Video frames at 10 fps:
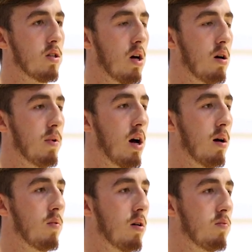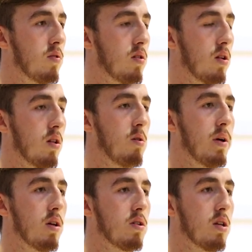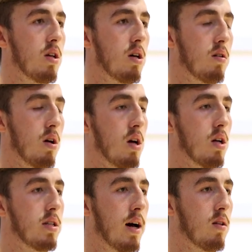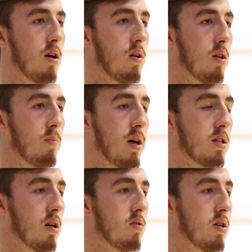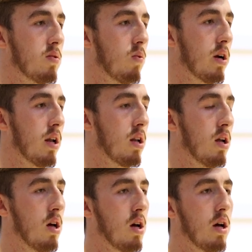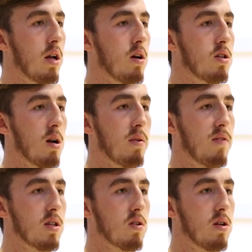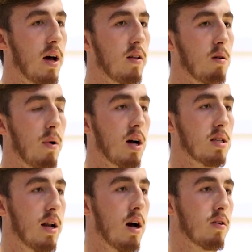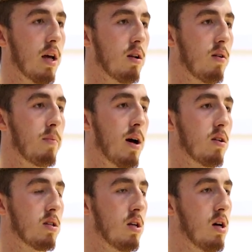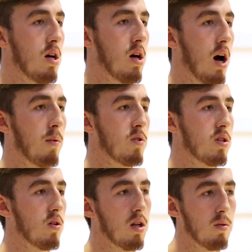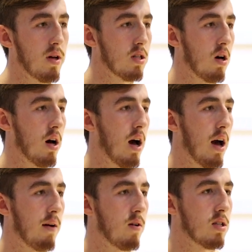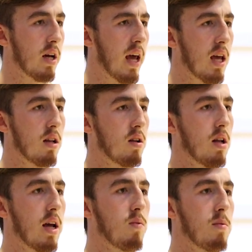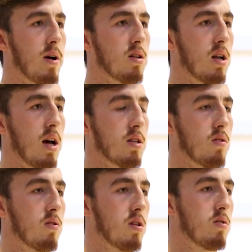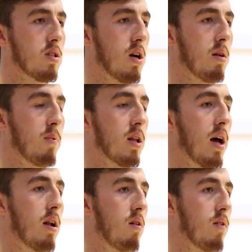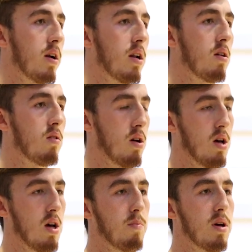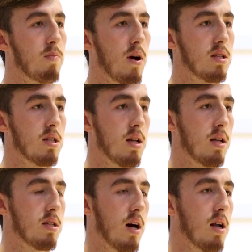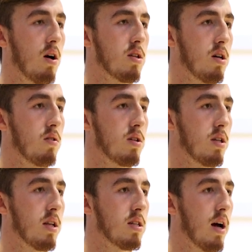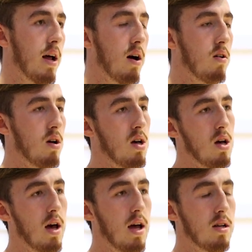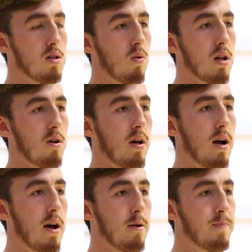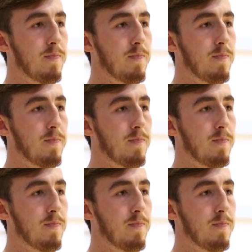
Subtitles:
So I'm a little bit used to the down low a little bit. So just working, you know, trying to be physical down there, boxing out, getting rebounds. I'm used to it a little bit, so I averaged like eight rebounds in high school. So just kind of bring that over, you know, be a presence inside also, just inside out, and just work through there, yeah.